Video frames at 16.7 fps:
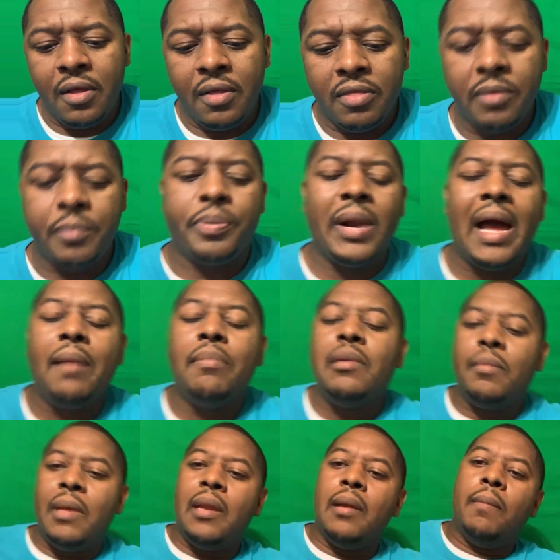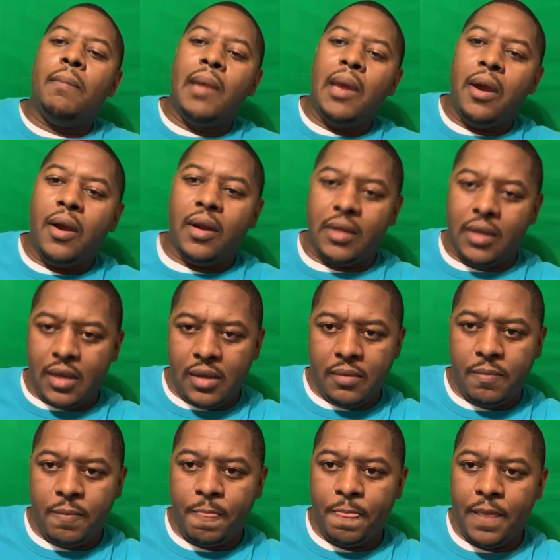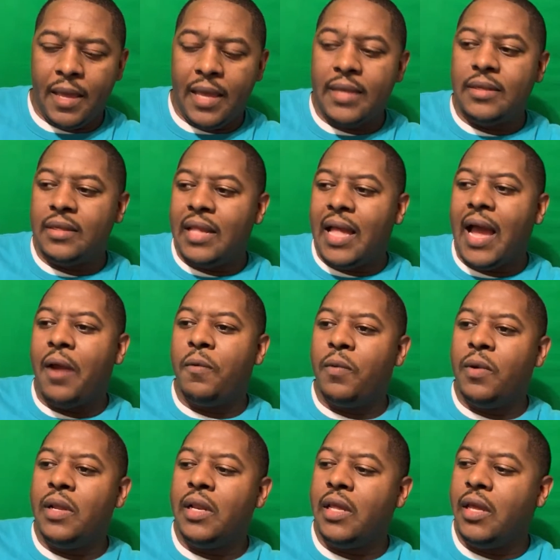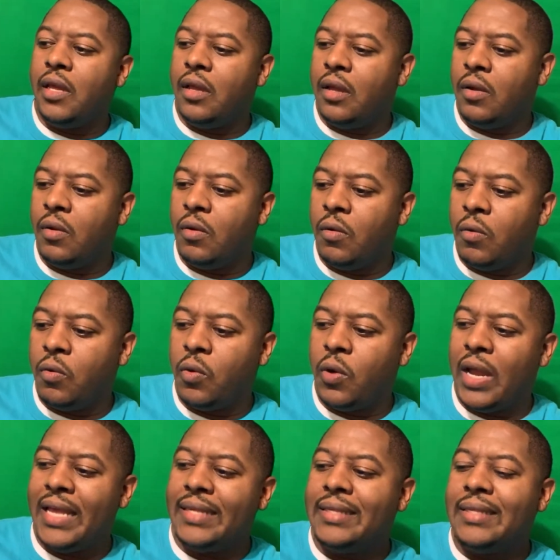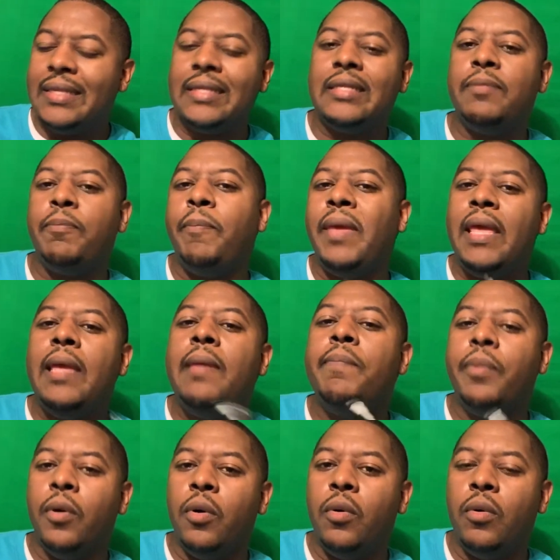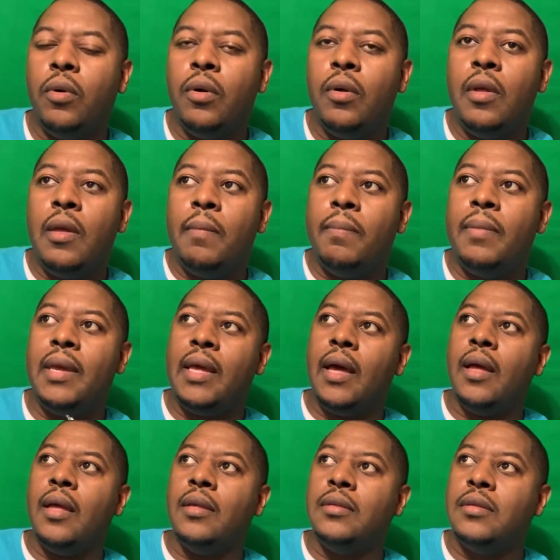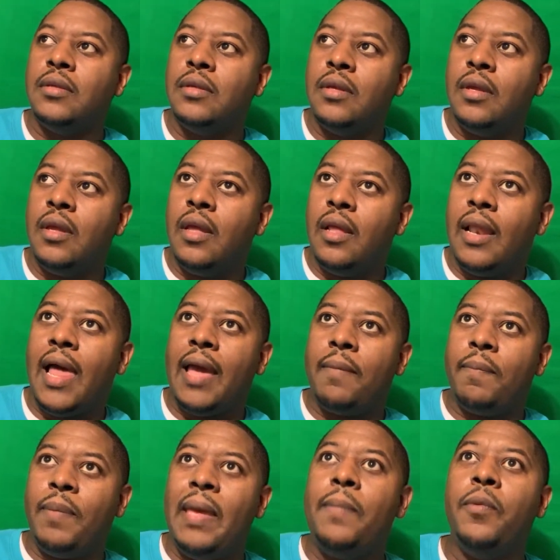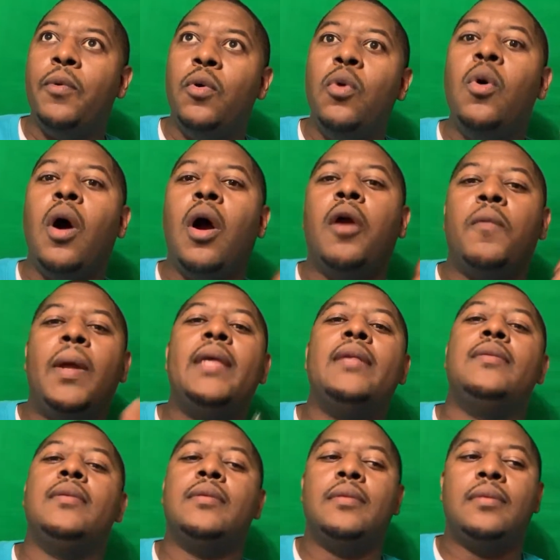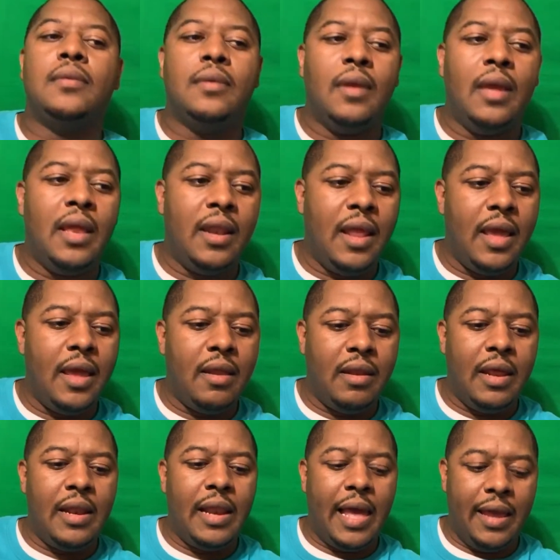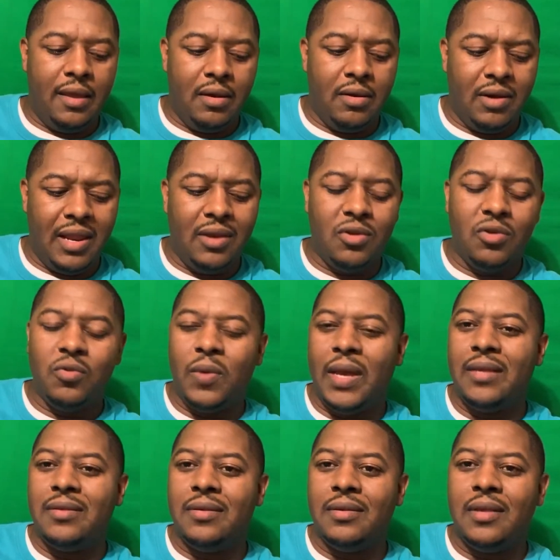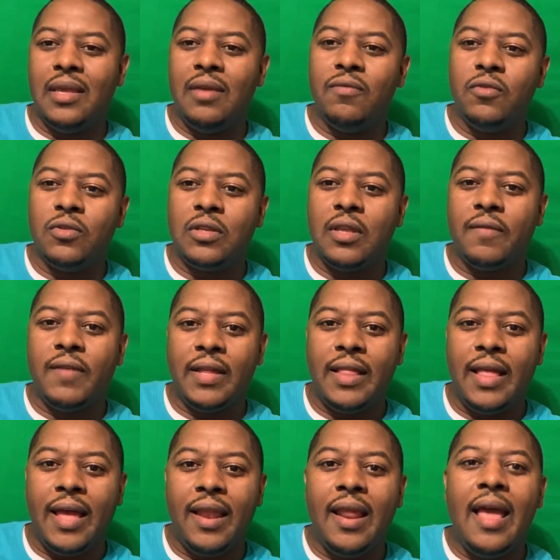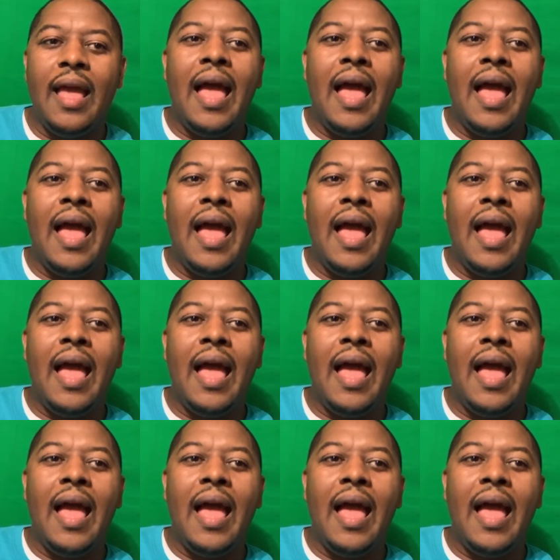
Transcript: the problem in America is not really racist people, because like people who are racist and they like, you know, they do racist, evil stuff like that.